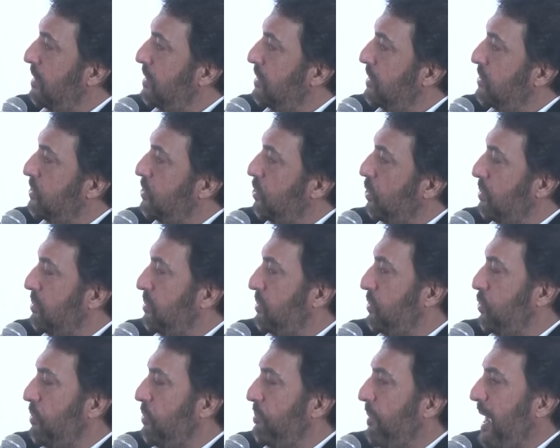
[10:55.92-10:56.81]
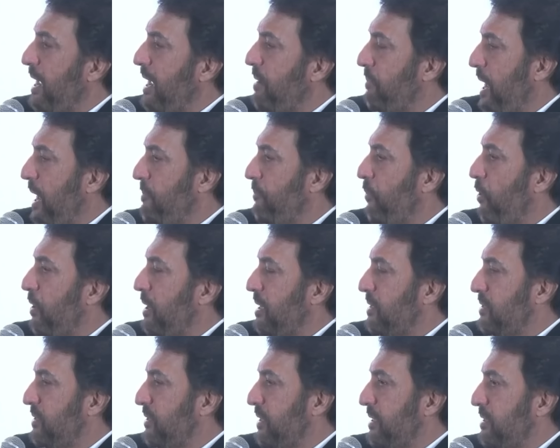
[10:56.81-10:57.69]
so, so my, my point
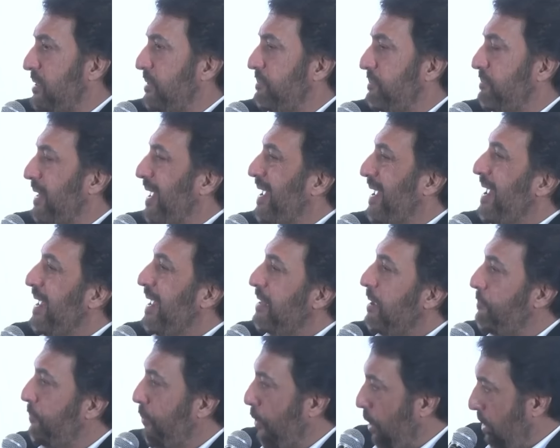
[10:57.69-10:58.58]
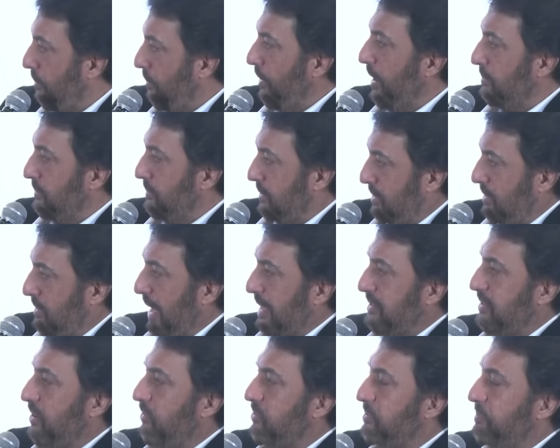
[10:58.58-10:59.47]
is this, the problems,
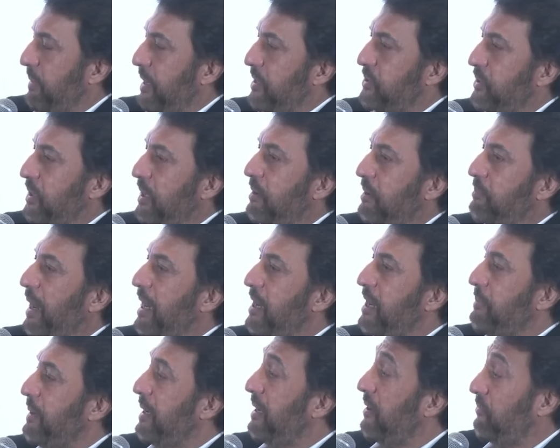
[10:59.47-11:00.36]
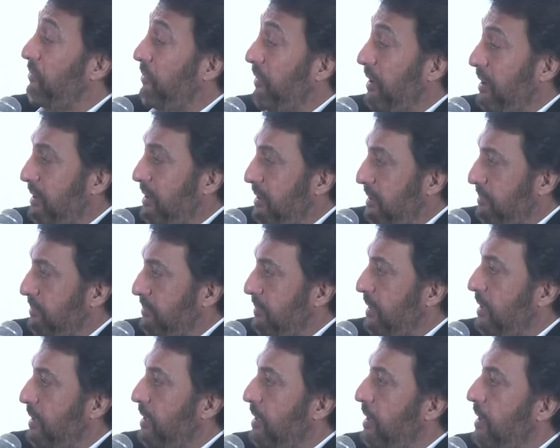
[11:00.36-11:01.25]
as I was mentioning, might be different.
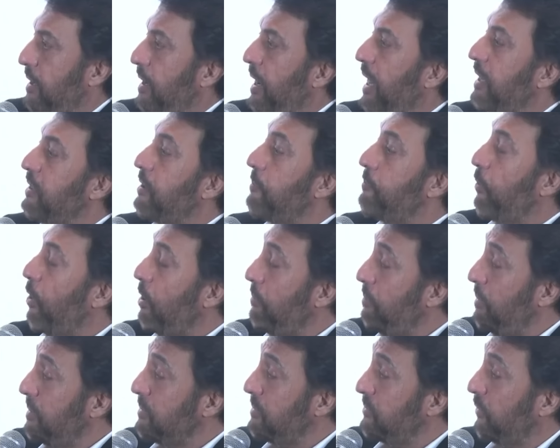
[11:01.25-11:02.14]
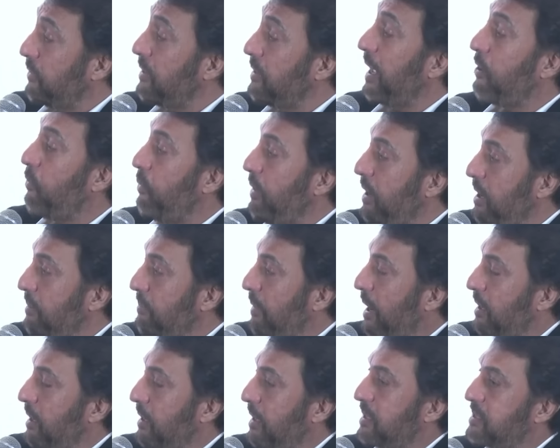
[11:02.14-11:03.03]
And the hmm. problems for the equity
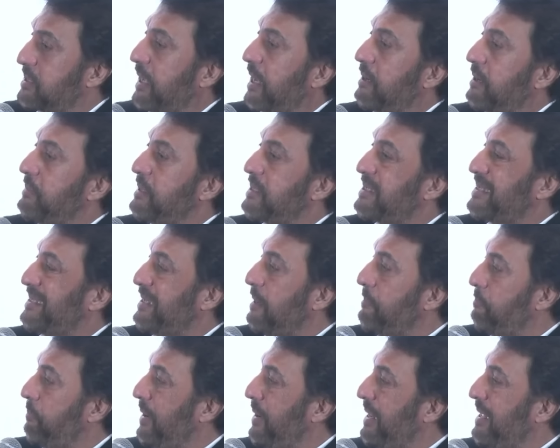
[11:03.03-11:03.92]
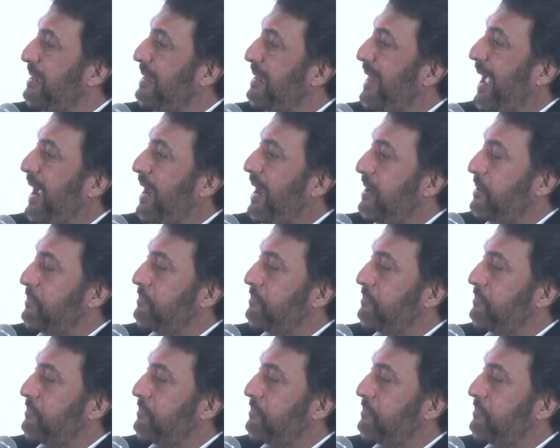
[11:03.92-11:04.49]
markets can be simply that